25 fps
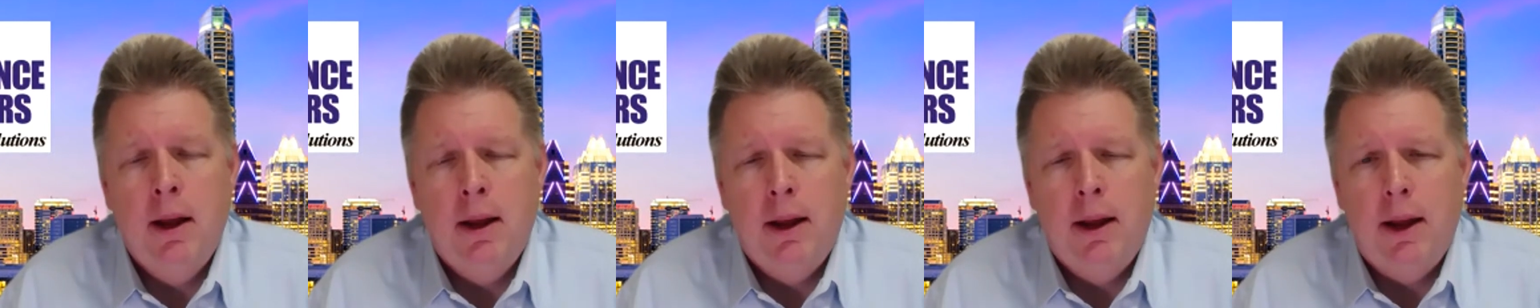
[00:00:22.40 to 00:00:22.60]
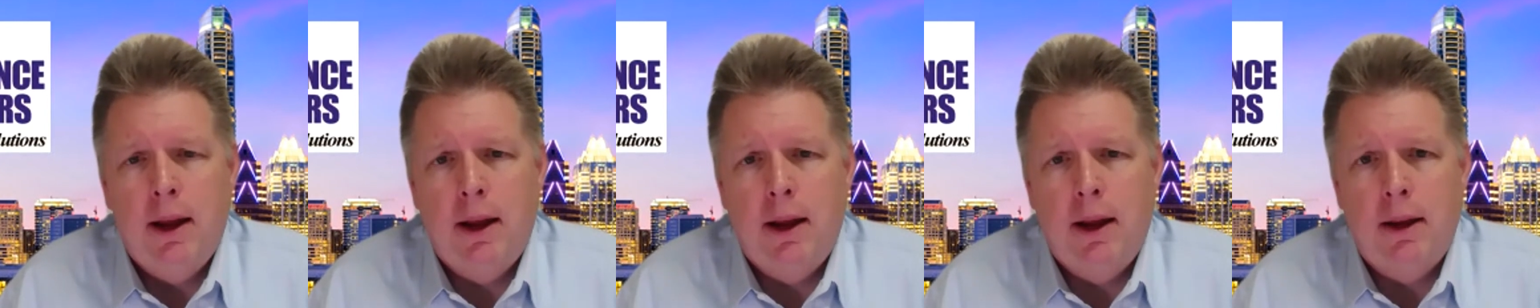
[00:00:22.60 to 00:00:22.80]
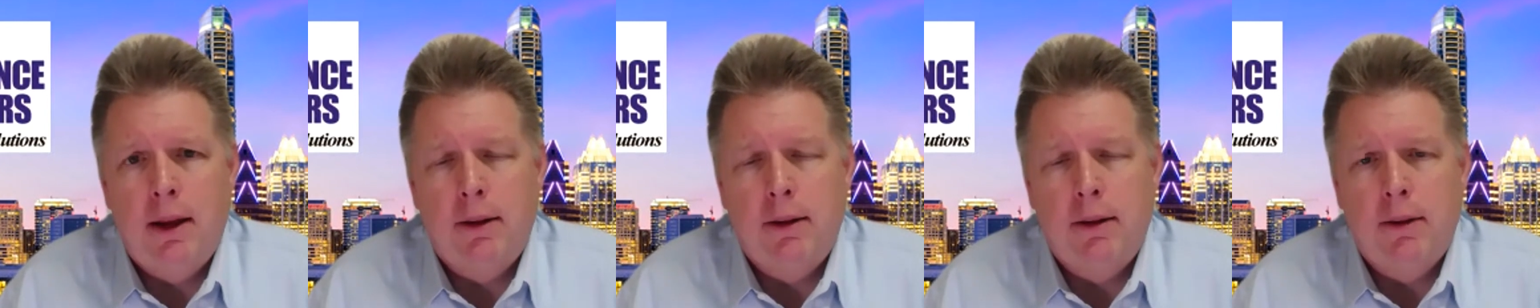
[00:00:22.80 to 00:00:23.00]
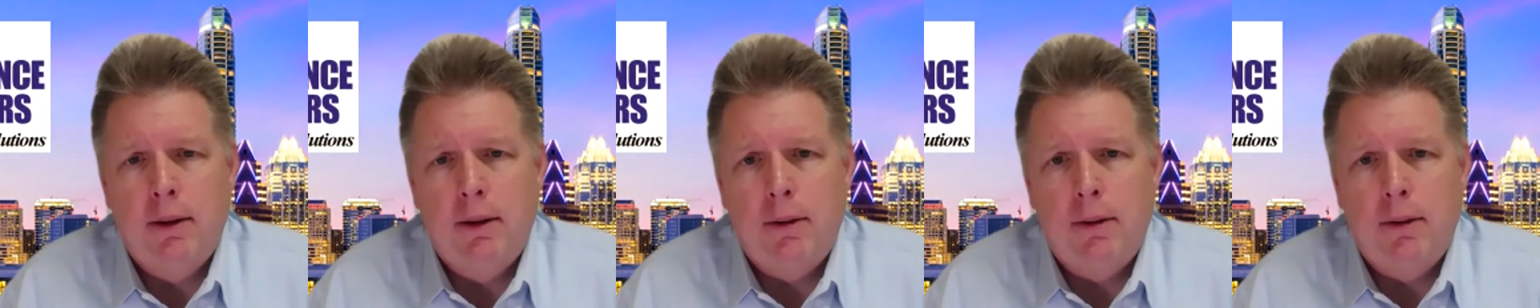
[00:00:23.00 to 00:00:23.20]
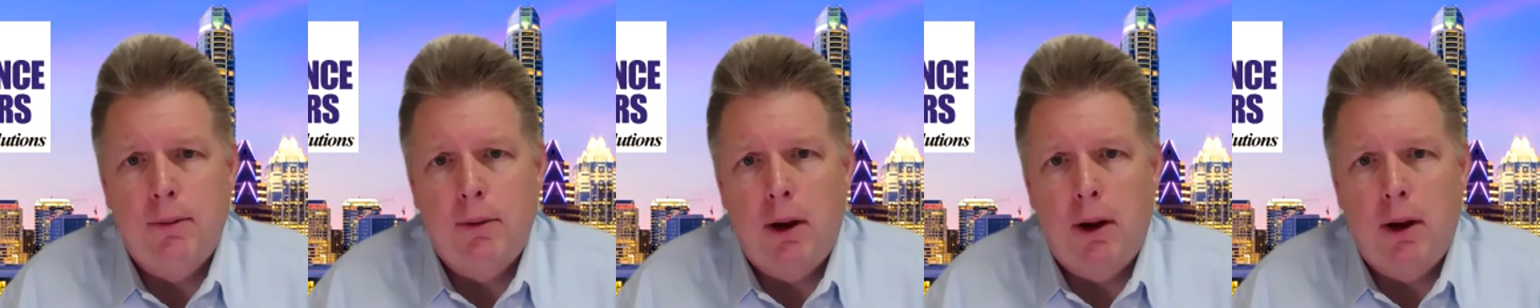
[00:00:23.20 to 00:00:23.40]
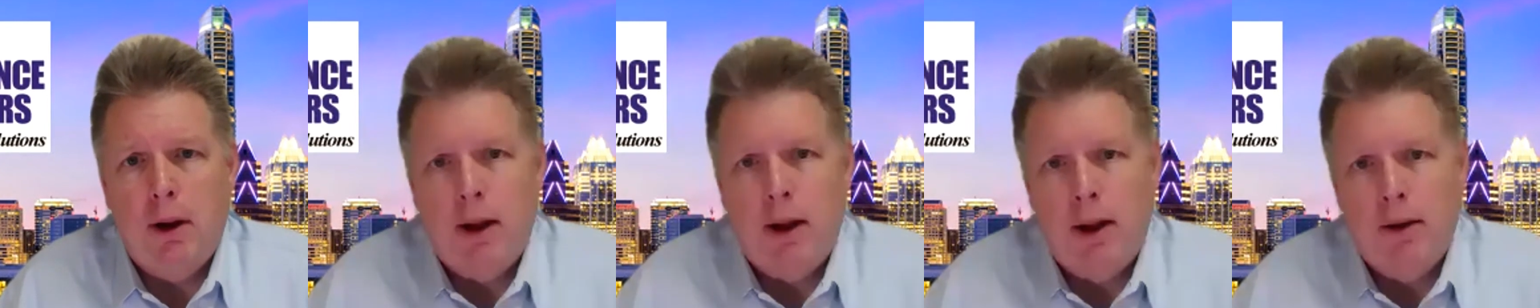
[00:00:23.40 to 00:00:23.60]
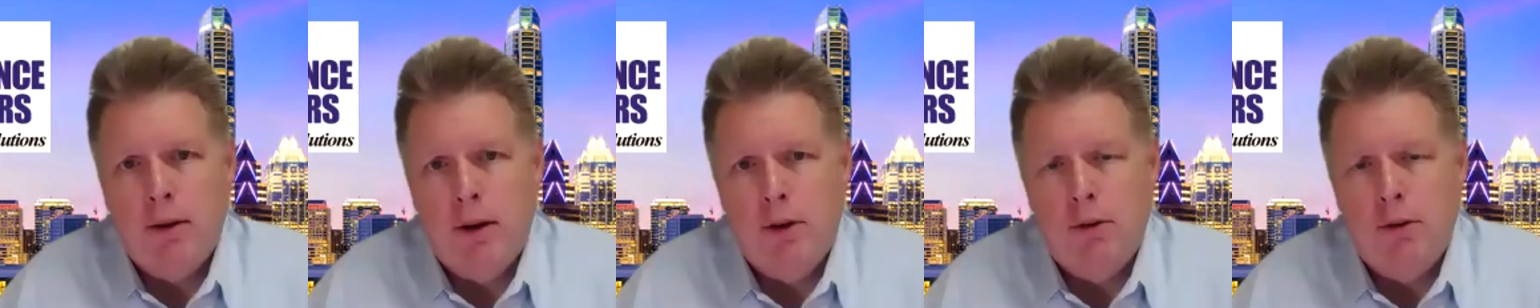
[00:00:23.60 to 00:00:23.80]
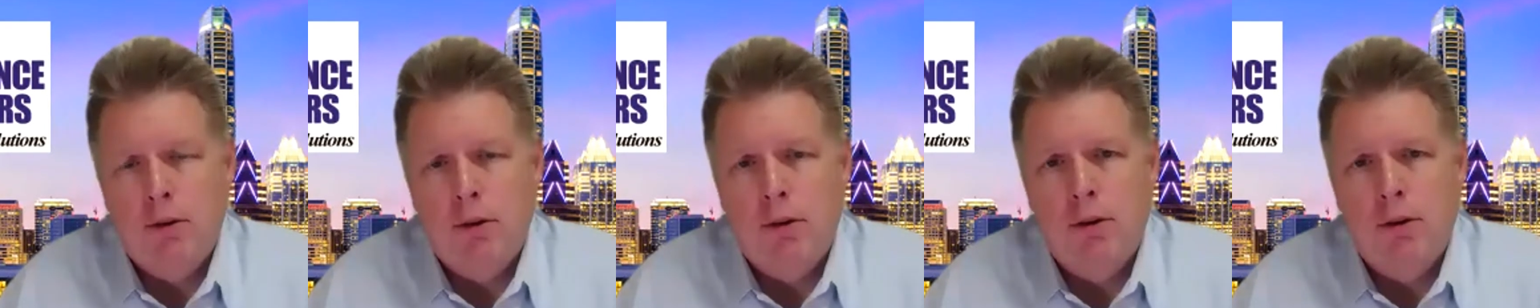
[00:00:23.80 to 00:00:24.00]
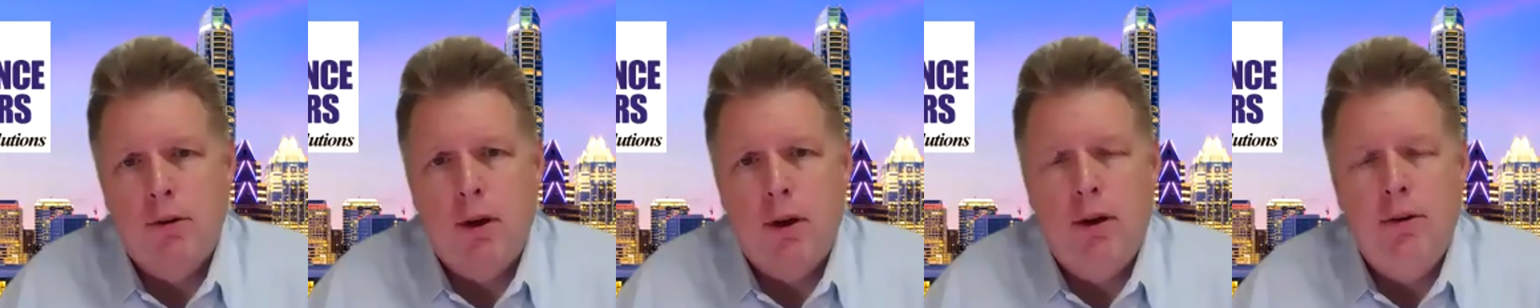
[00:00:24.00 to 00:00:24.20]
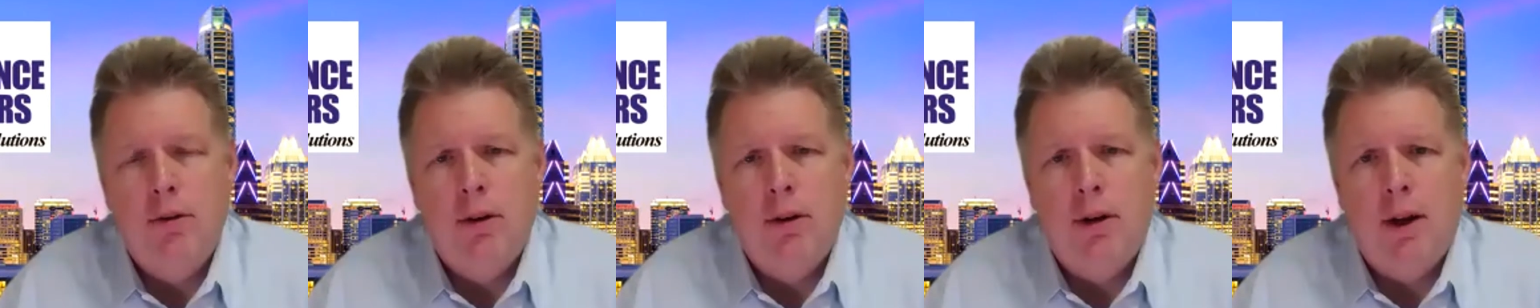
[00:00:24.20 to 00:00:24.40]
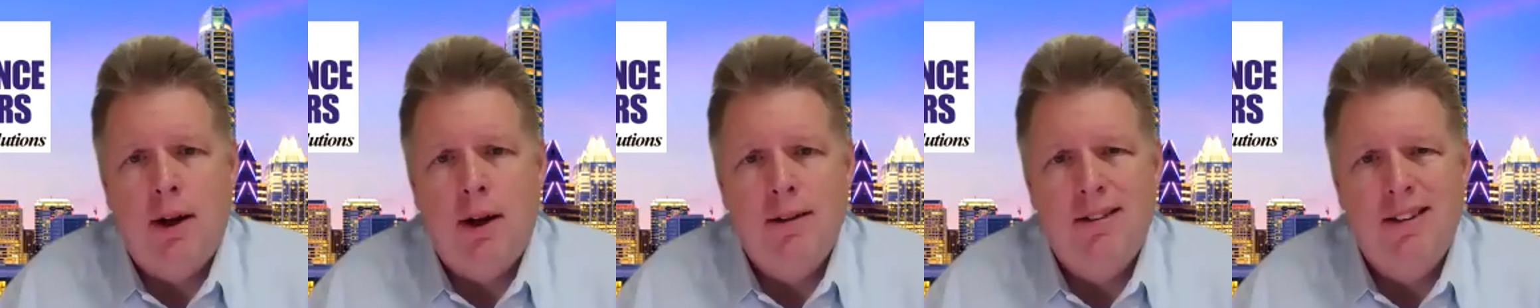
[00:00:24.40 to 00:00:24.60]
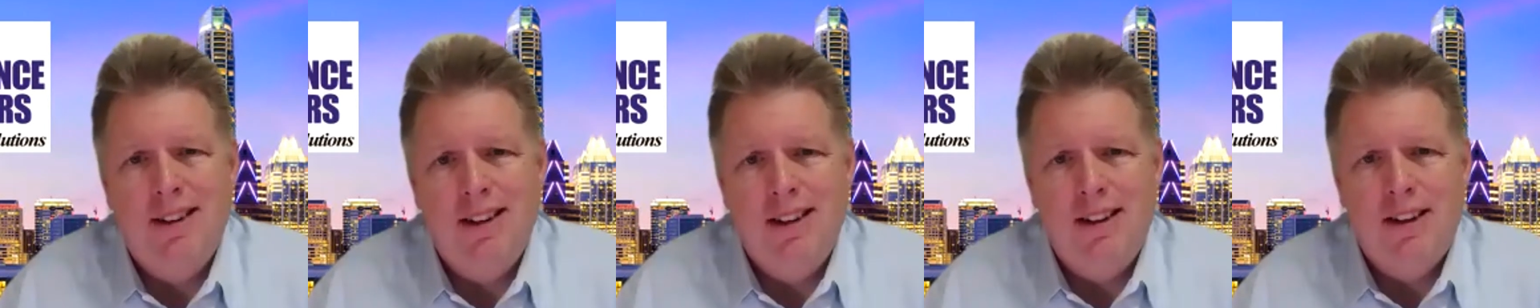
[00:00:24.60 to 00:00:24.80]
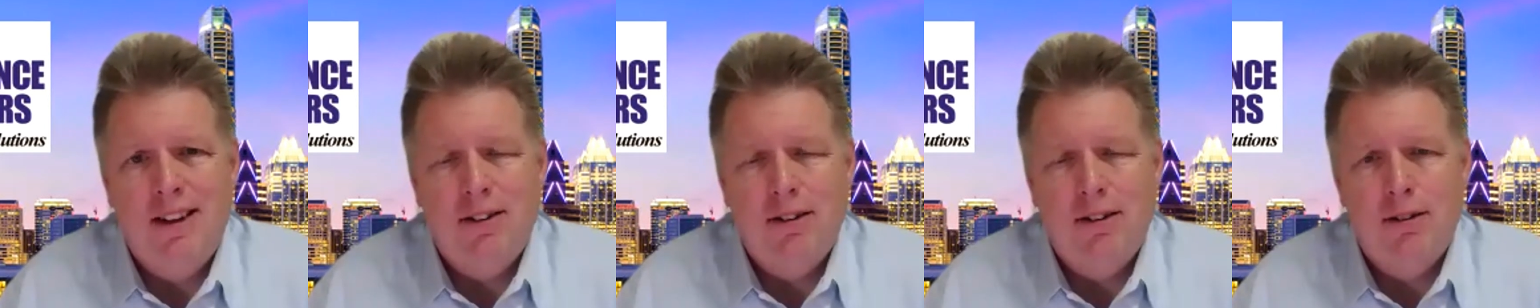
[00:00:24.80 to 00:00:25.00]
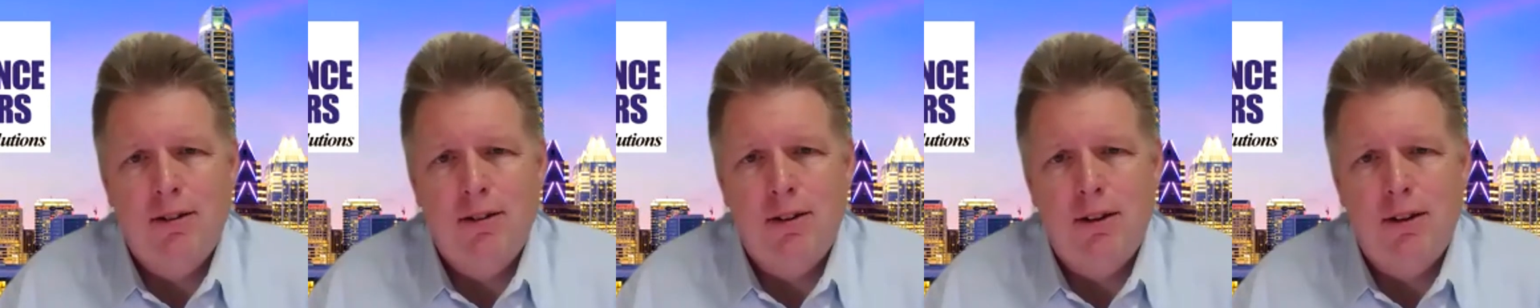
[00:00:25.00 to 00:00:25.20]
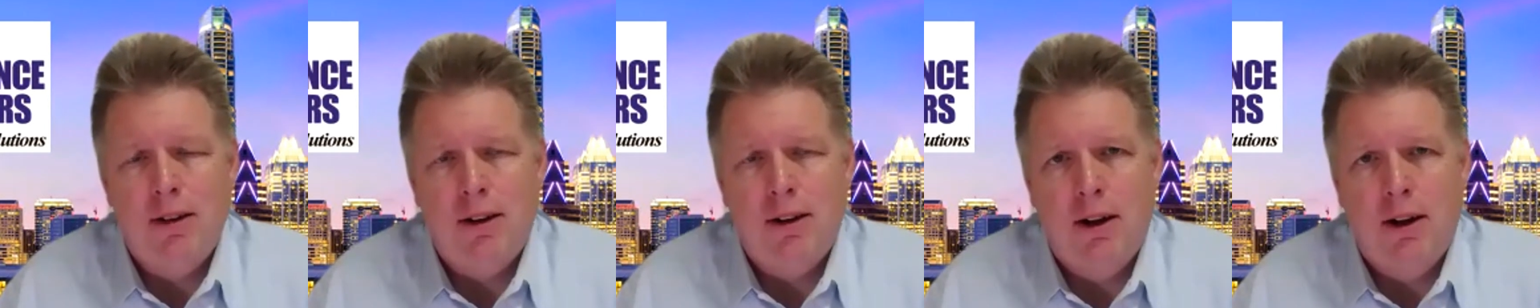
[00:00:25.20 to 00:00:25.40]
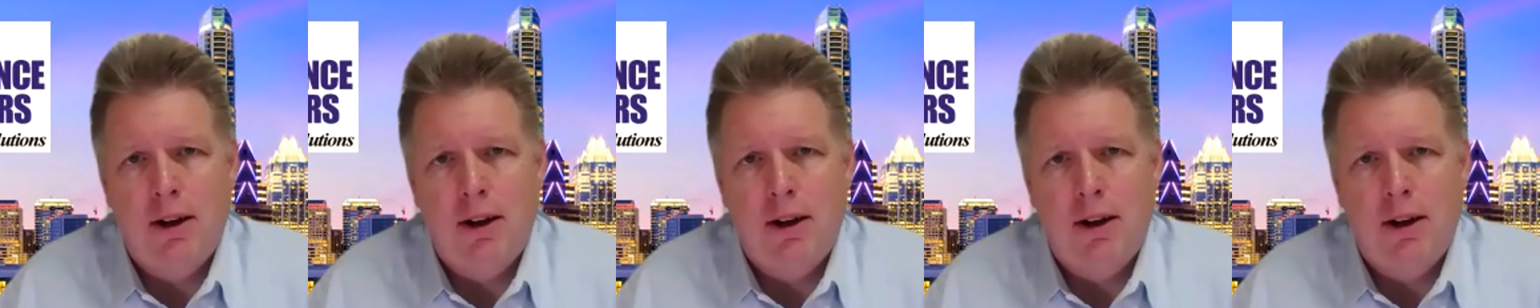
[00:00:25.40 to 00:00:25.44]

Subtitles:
And as an insurance agent, I see this